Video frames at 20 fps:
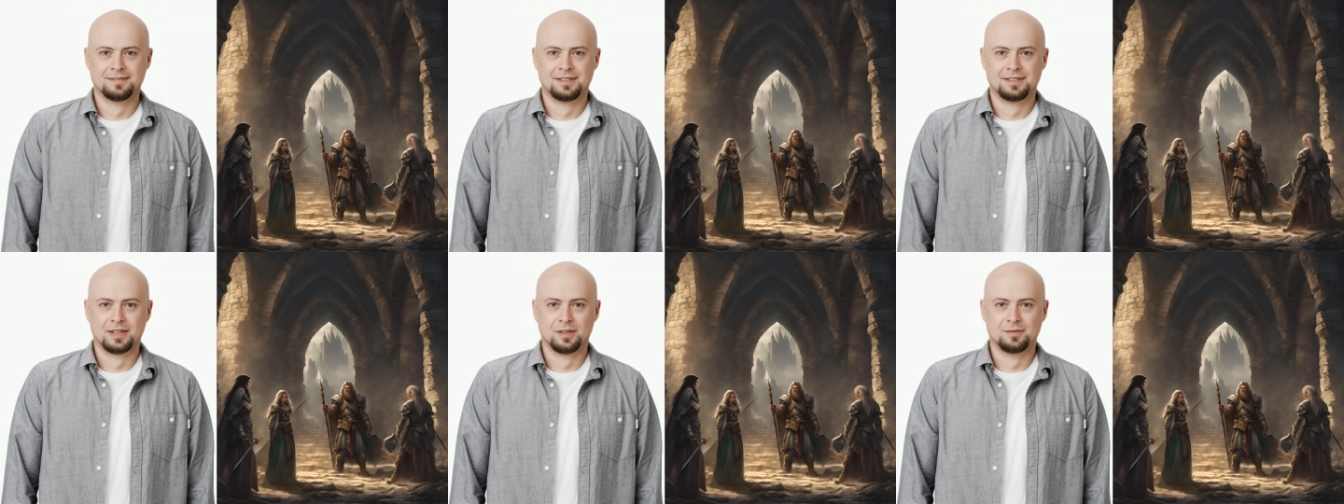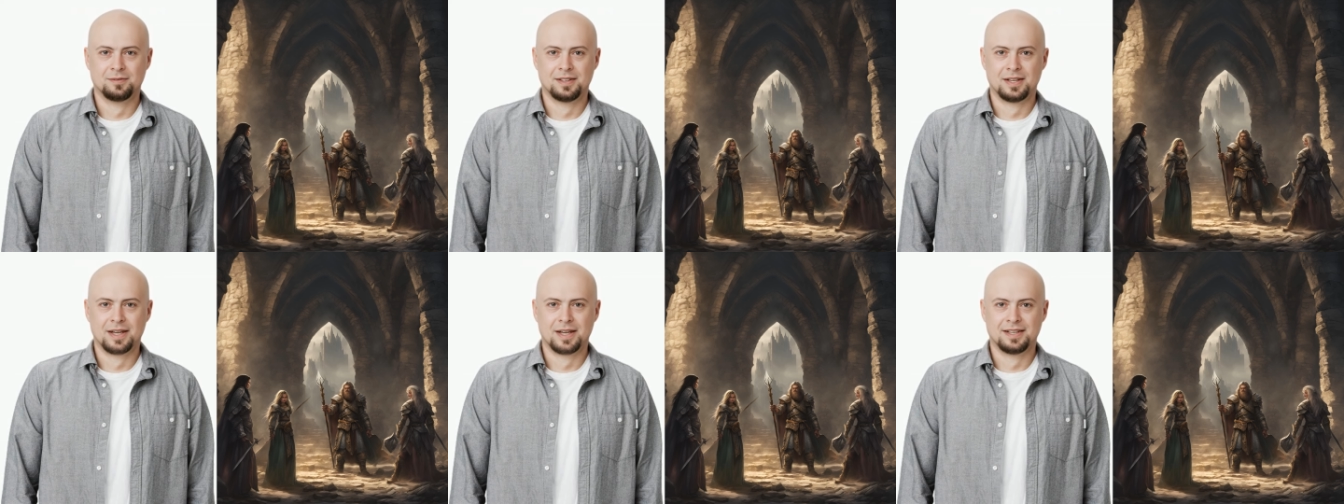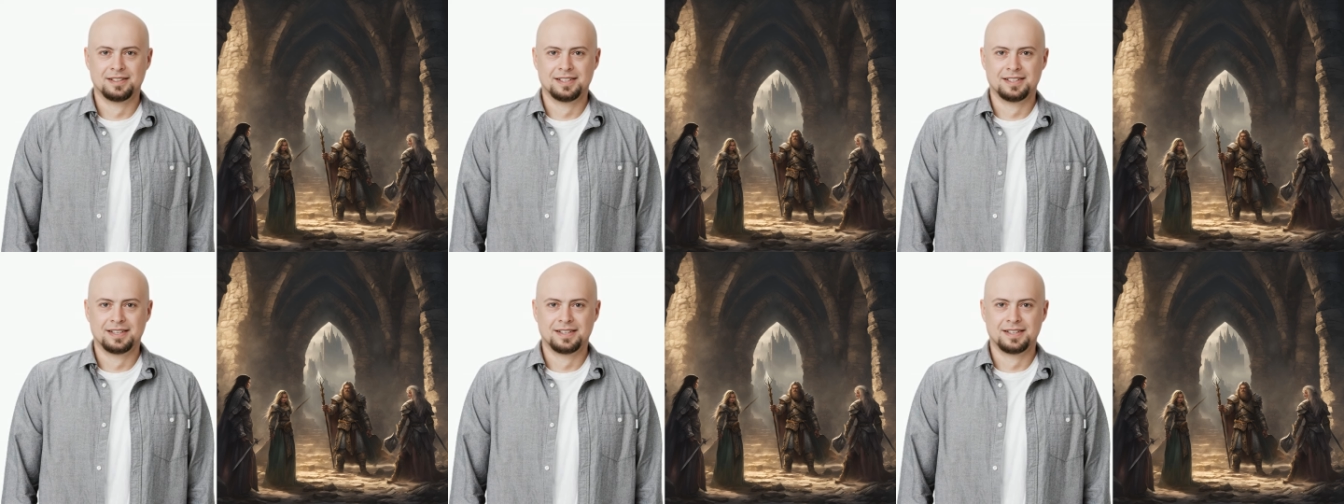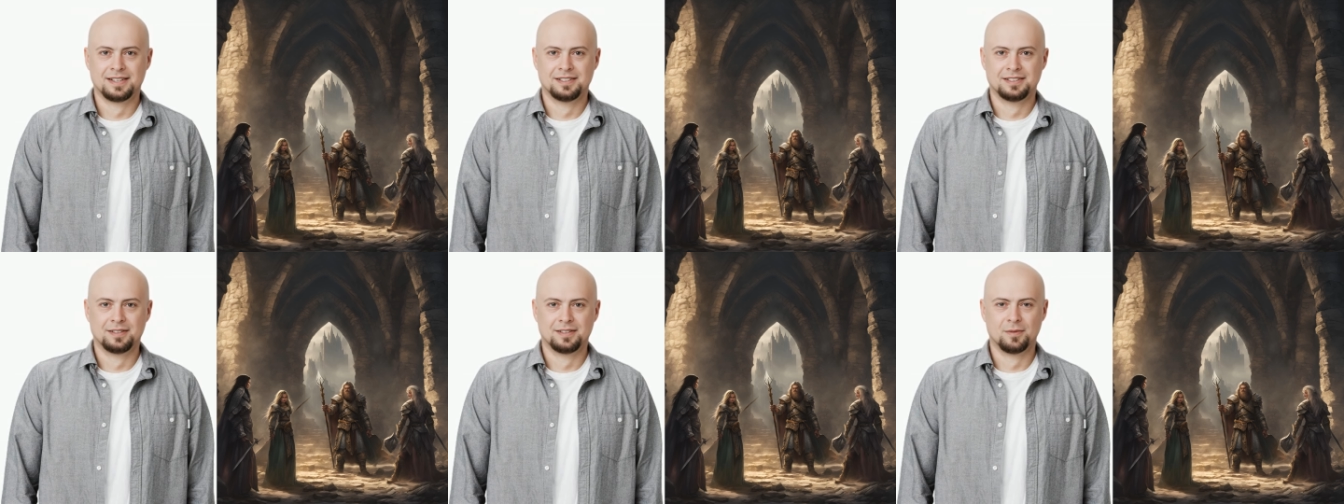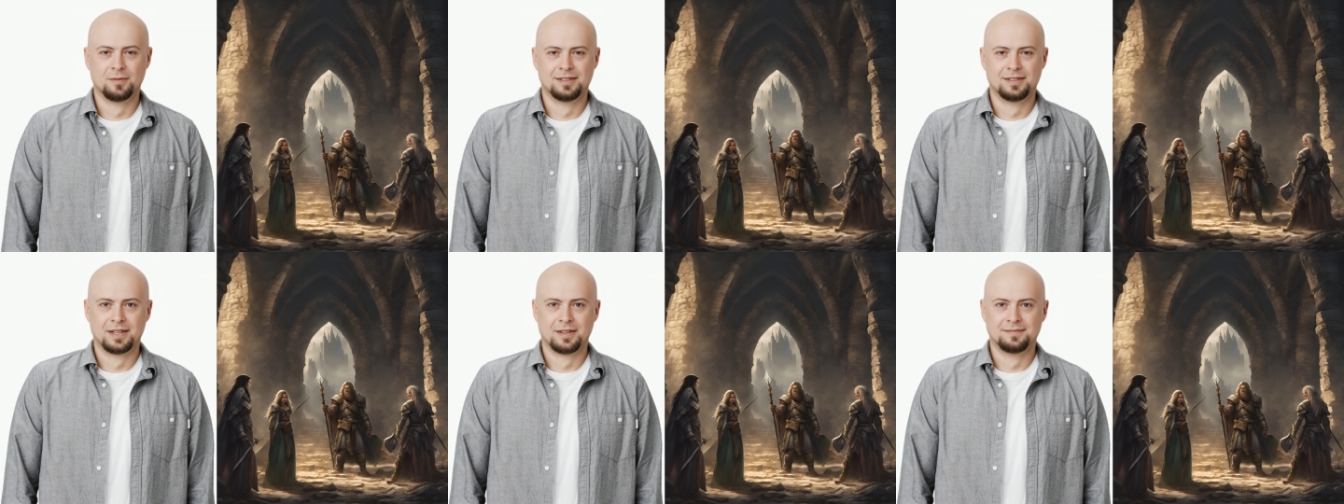No guardian is
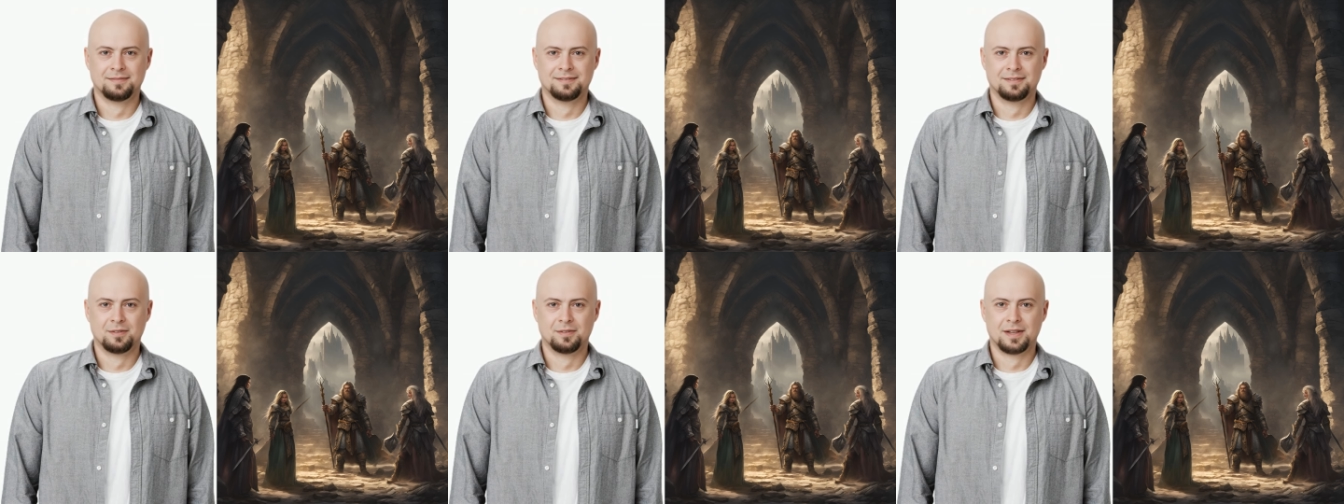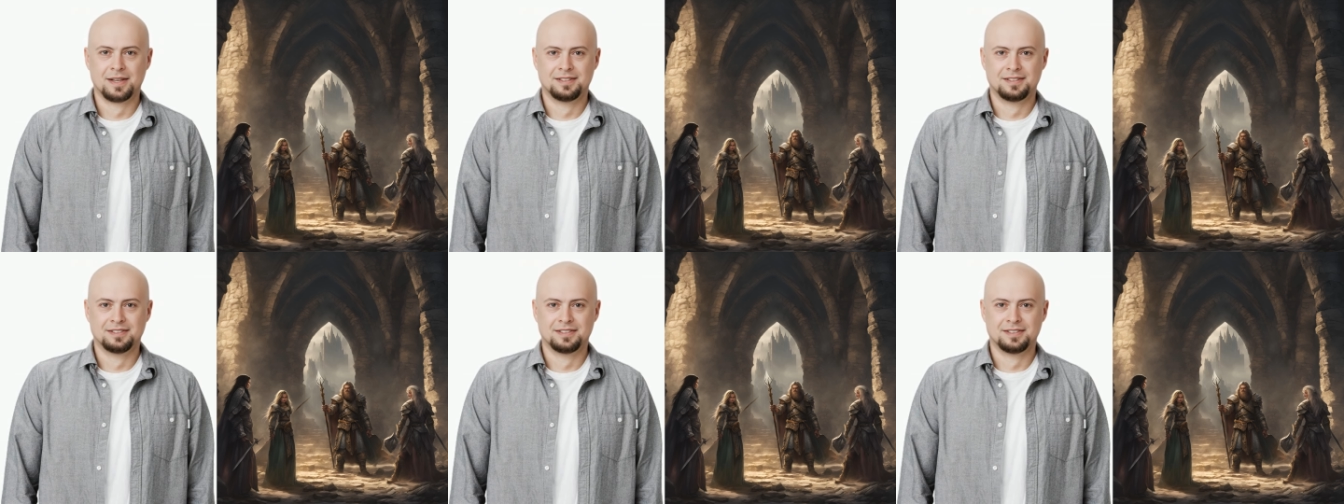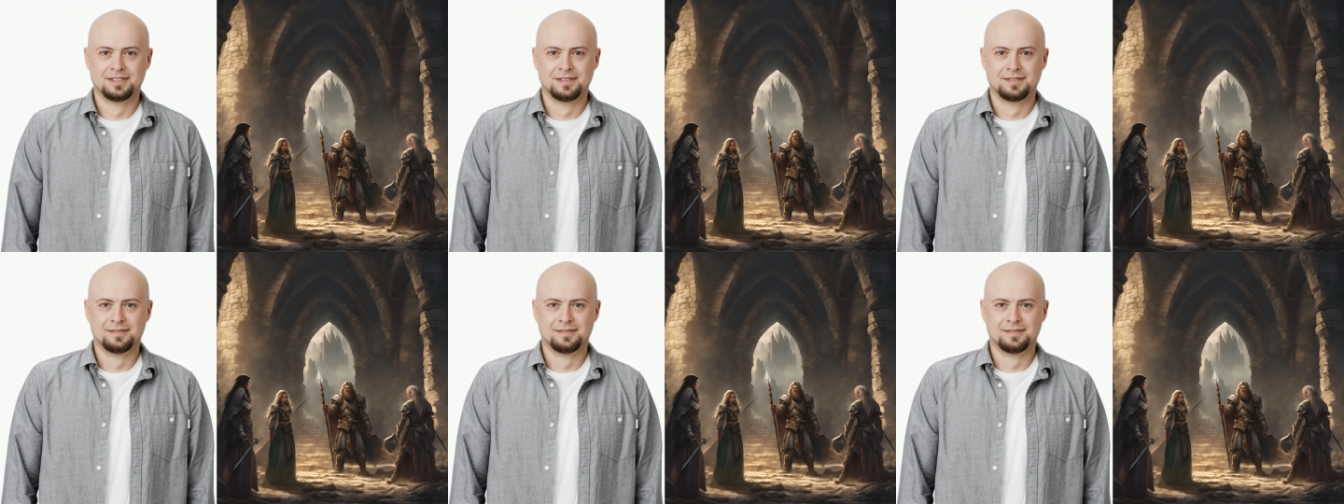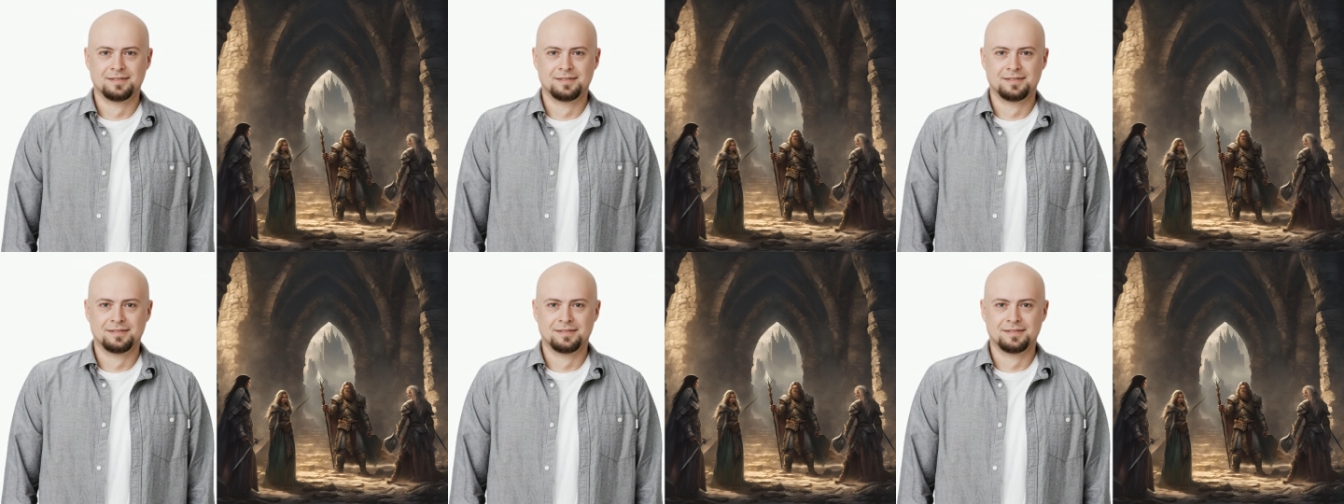too tough for us.